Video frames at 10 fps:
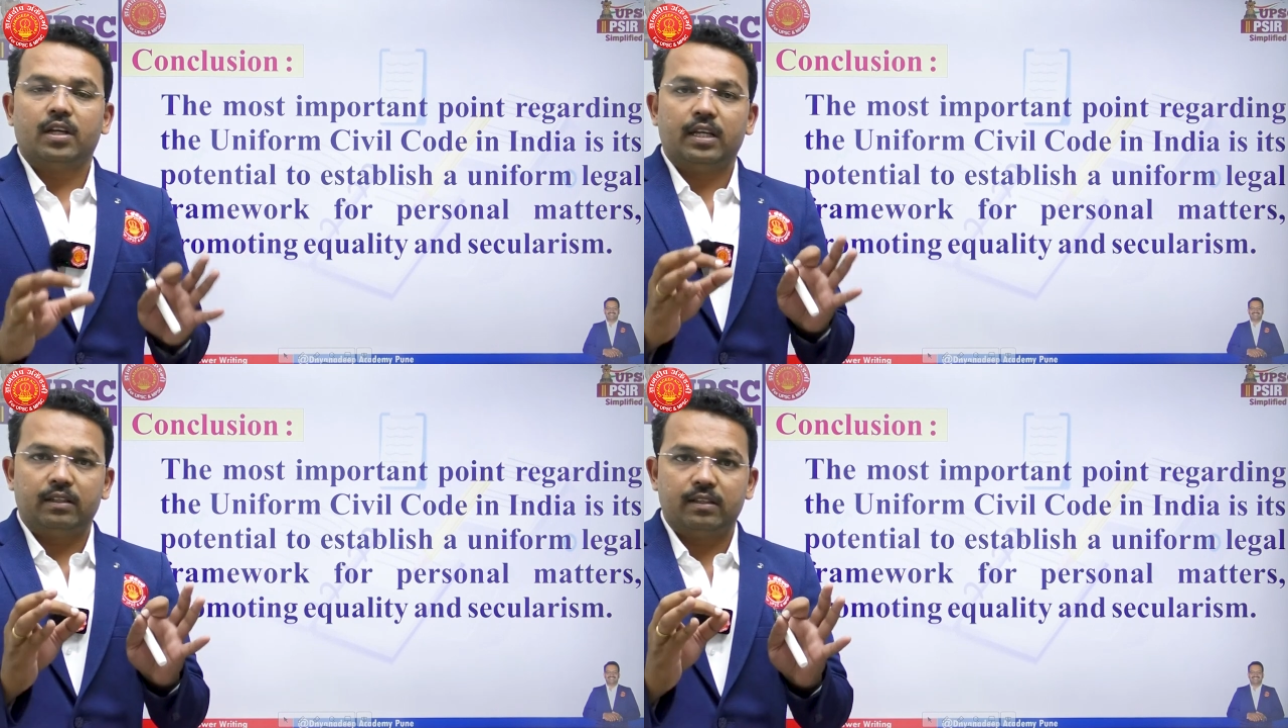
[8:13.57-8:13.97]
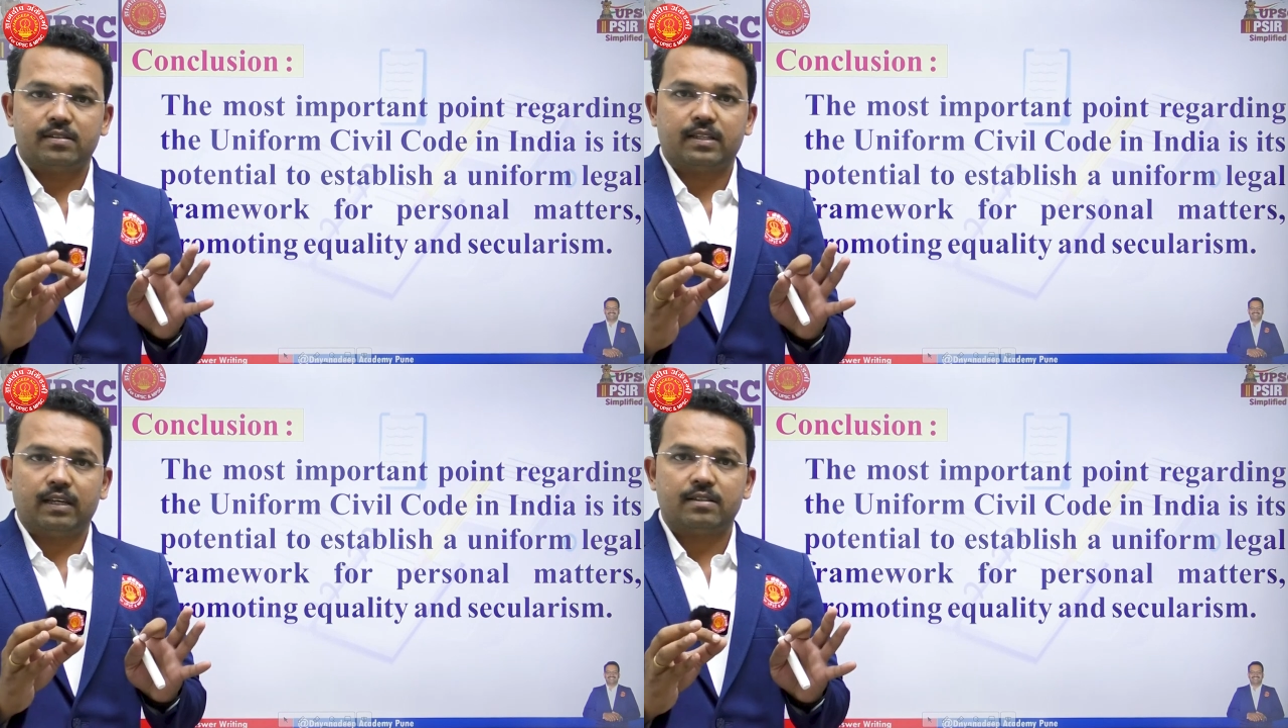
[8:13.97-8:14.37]
in
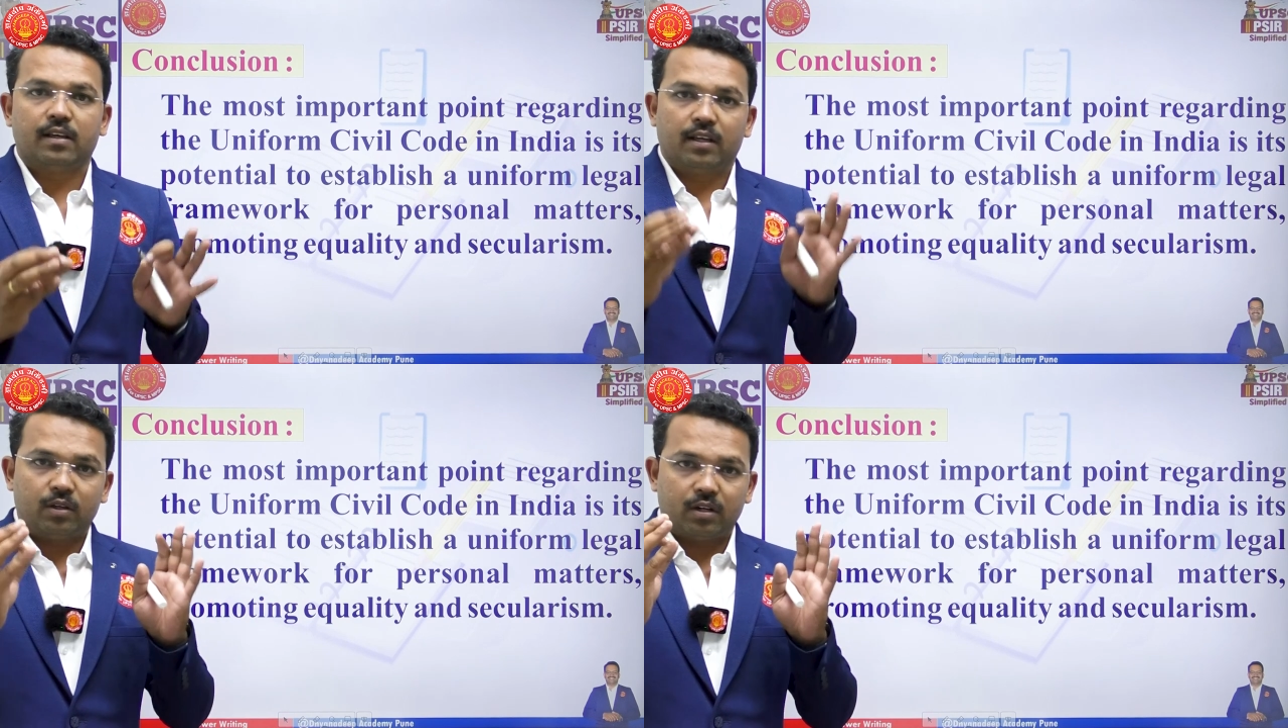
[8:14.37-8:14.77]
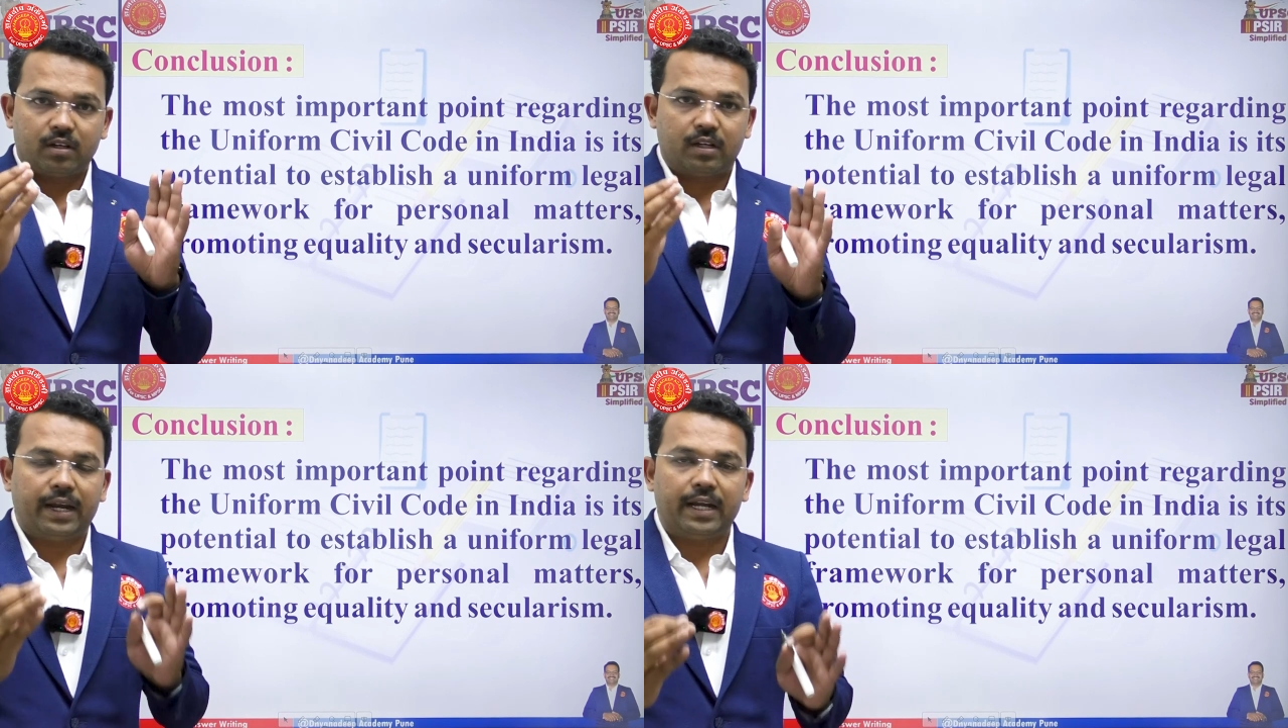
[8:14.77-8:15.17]
this case, your
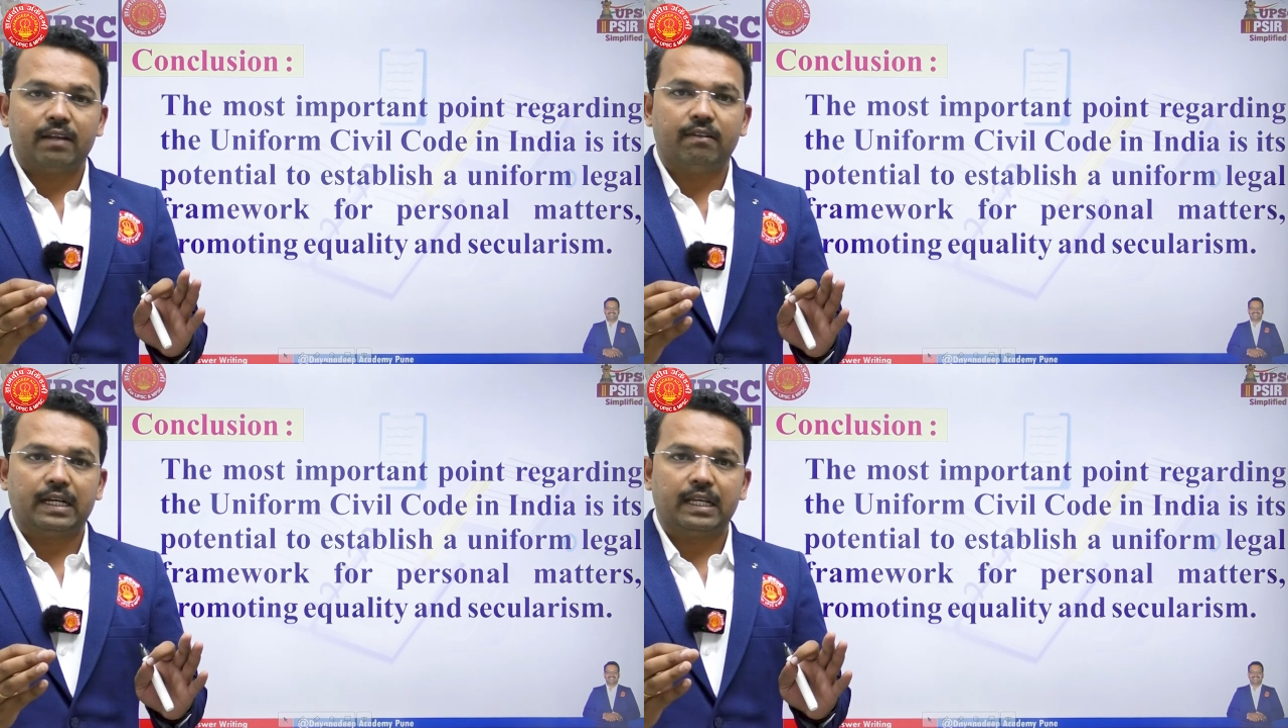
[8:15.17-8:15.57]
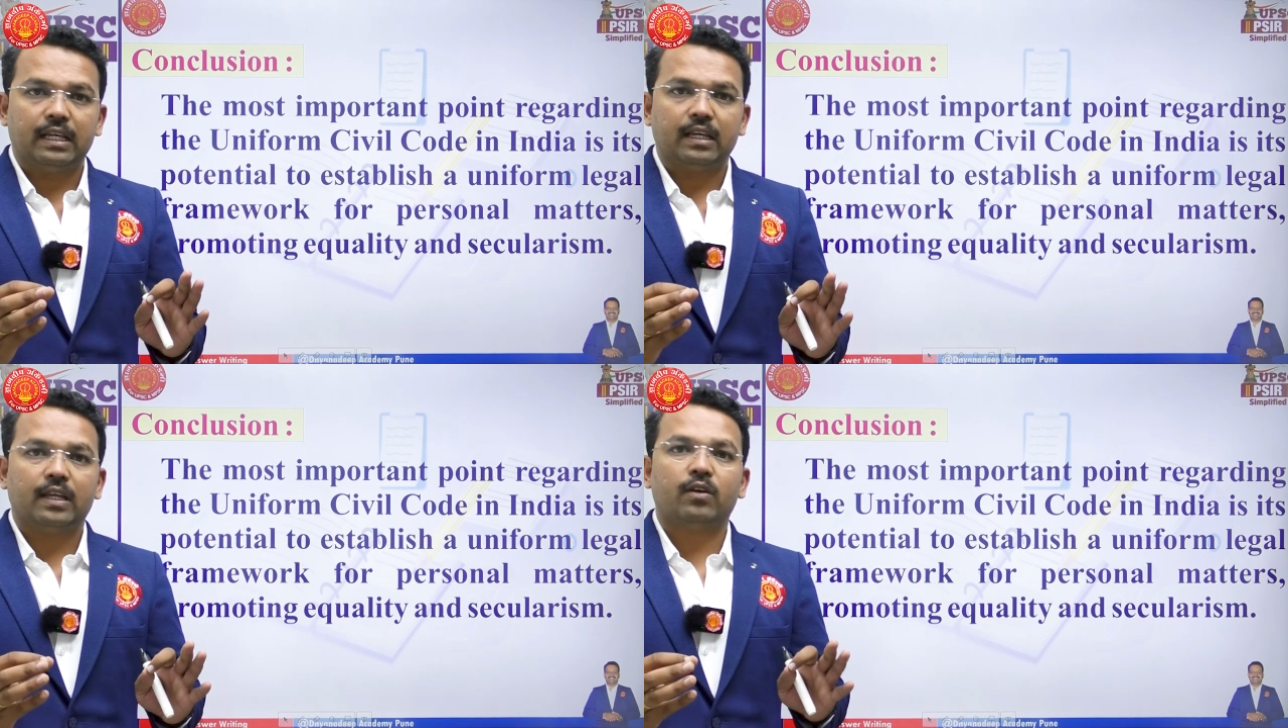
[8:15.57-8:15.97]
creativity,